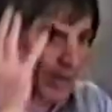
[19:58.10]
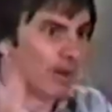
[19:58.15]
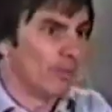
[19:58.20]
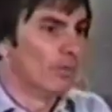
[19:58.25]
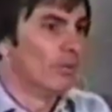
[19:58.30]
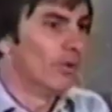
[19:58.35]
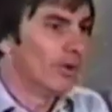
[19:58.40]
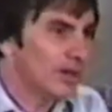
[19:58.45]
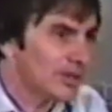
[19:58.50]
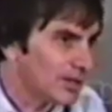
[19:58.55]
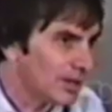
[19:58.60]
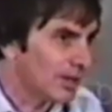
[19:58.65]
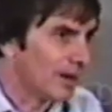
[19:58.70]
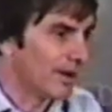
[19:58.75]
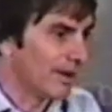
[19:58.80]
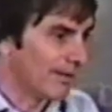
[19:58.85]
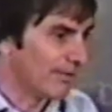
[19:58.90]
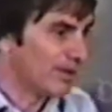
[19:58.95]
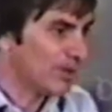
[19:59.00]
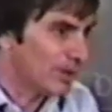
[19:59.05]
I'm worse than
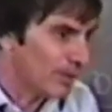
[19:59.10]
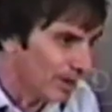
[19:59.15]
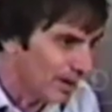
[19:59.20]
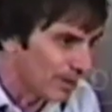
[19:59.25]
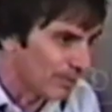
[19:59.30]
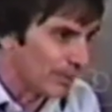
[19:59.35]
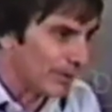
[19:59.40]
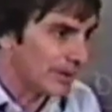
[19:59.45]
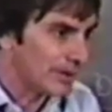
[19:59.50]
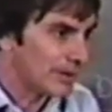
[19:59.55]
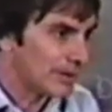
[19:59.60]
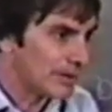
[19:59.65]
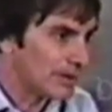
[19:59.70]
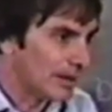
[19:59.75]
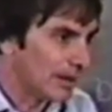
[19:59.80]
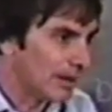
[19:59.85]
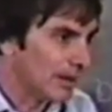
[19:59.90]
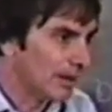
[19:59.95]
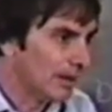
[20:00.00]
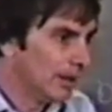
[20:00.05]
I ever thought I was.
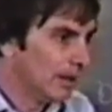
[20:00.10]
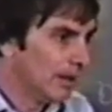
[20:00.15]
See?